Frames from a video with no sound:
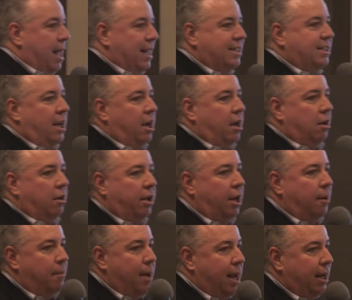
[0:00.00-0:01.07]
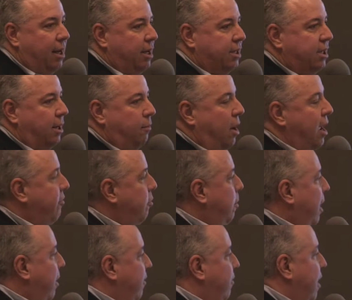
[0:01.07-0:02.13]
at zinc and looking at magnesium, you have
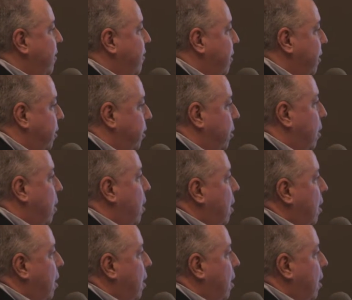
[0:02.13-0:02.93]
about 500